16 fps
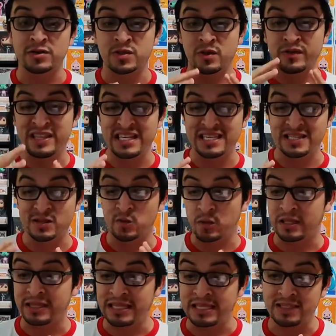So this is
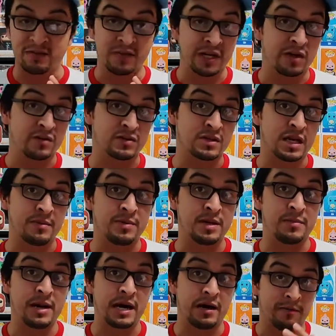what this video is going to be
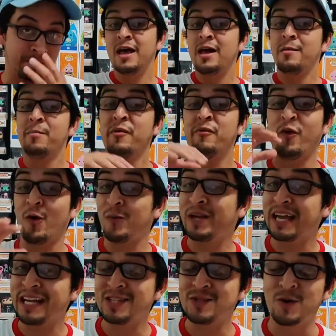about. Before we
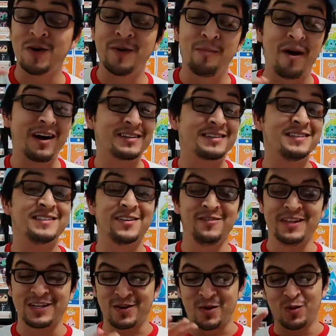get into unboxing some
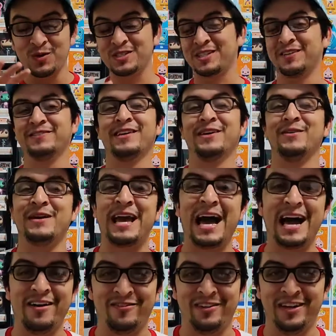of the cool stuff that we
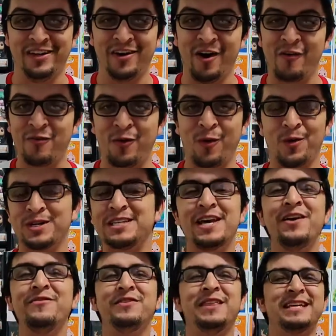have here, of course,
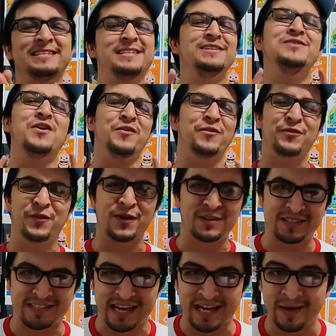if this is your
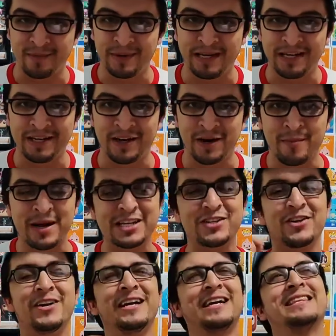first time being here, make
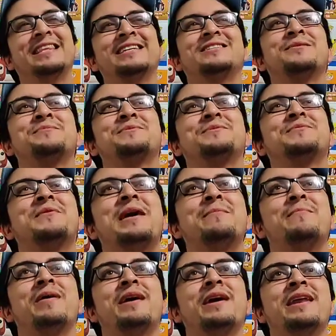sure you hit that
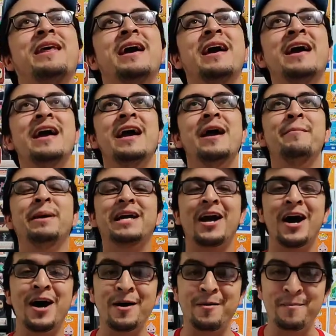subscribe button and
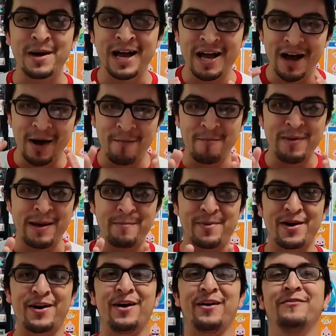become a
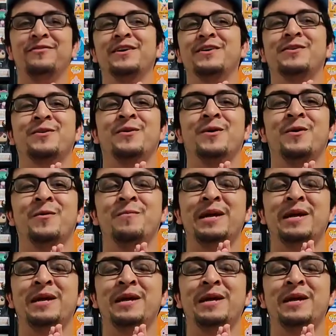member of the crew.